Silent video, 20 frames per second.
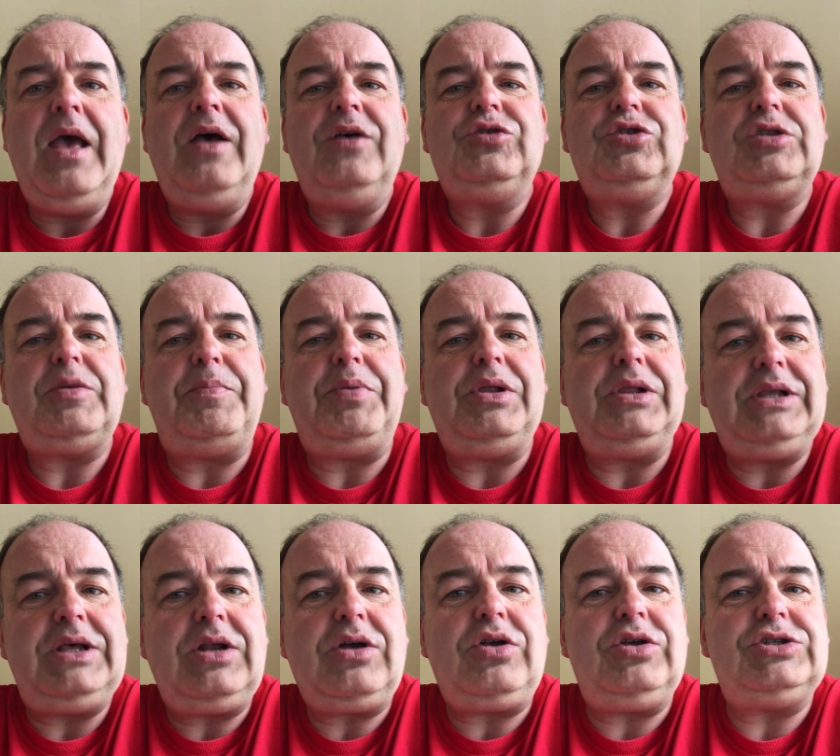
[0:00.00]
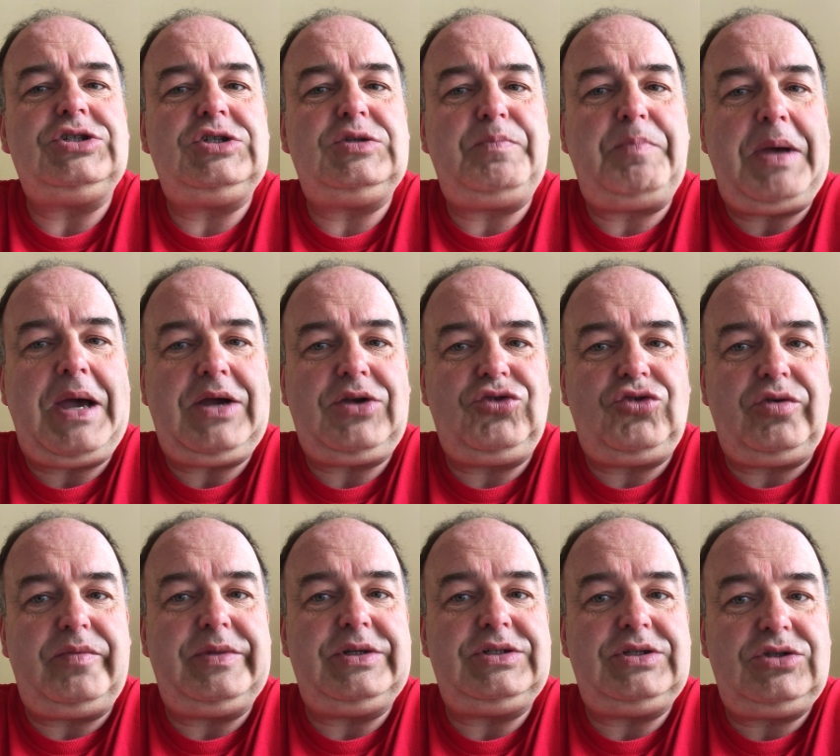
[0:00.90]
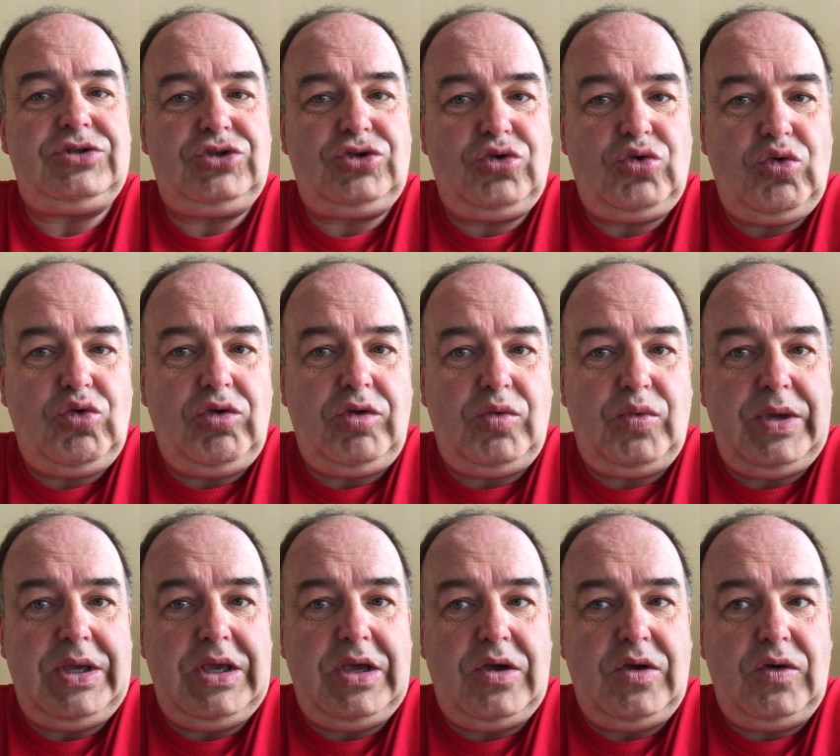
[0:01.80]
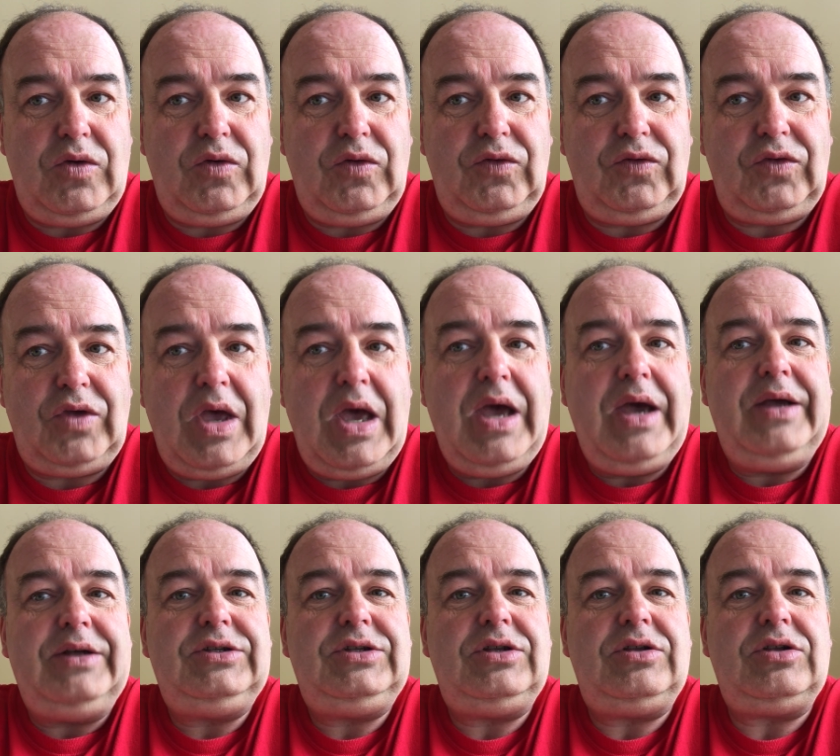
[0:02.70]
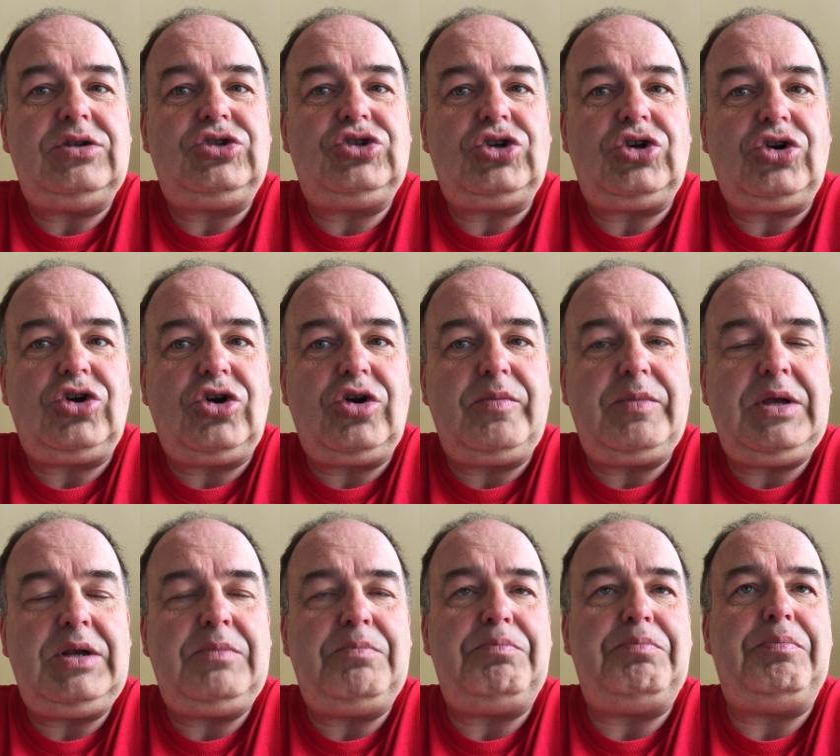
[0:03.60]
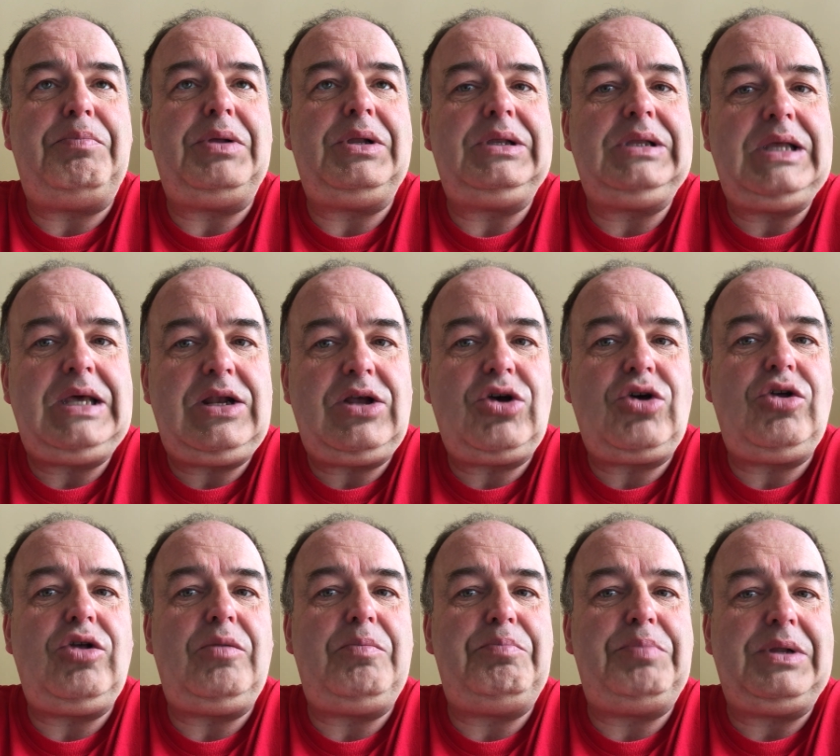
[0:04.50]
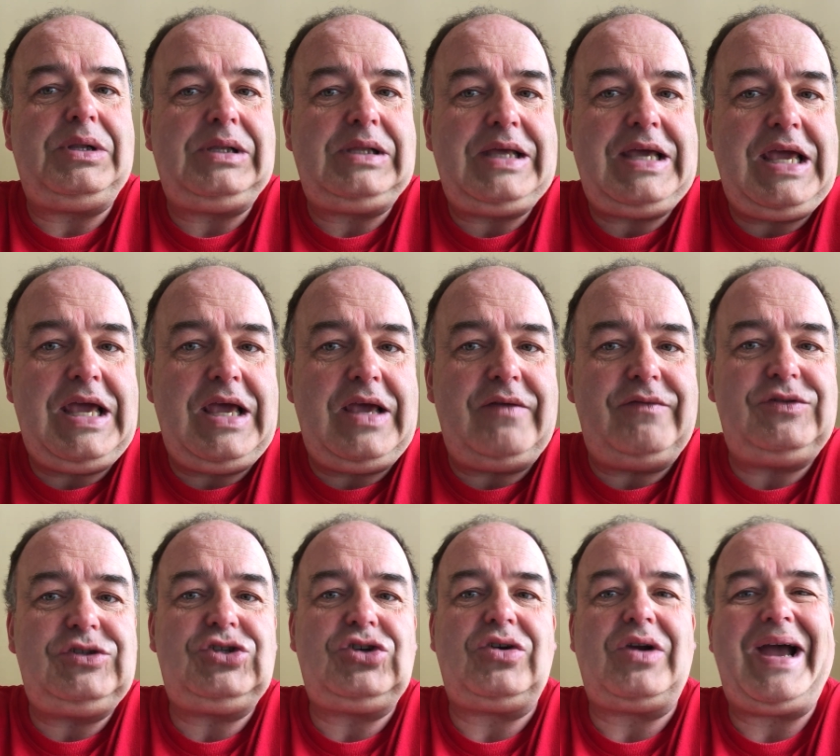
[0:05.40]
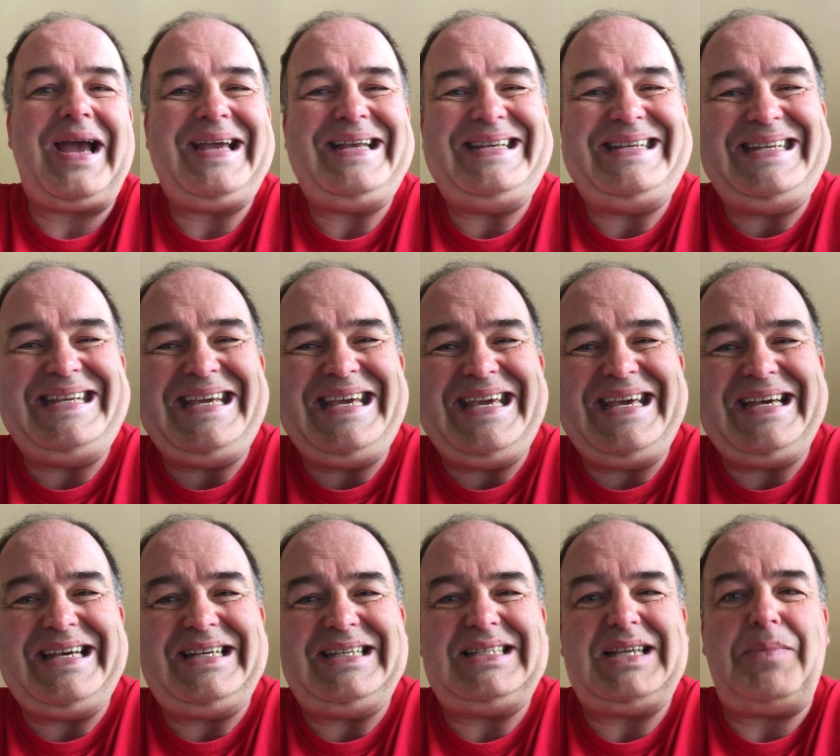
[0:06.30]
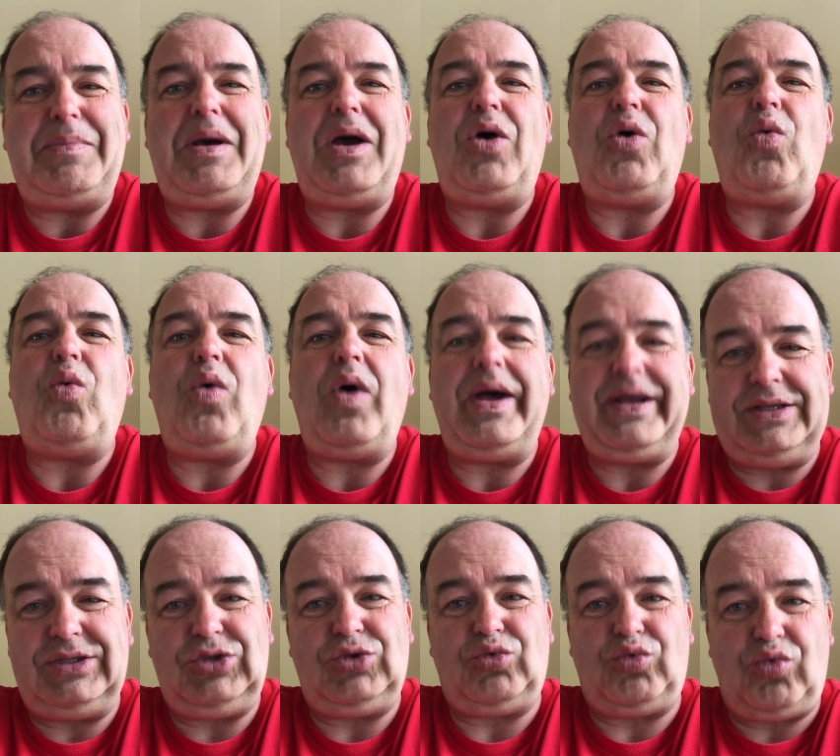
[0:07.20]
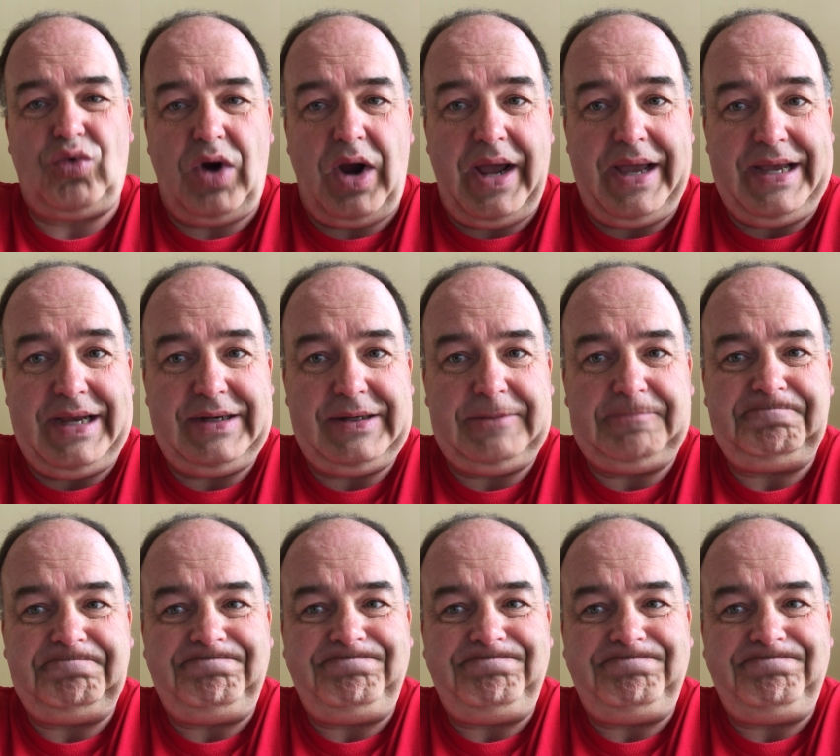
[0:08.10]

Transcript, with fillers: So the political spectrum is a tool we use to determine political beliefs or ideas about what's right.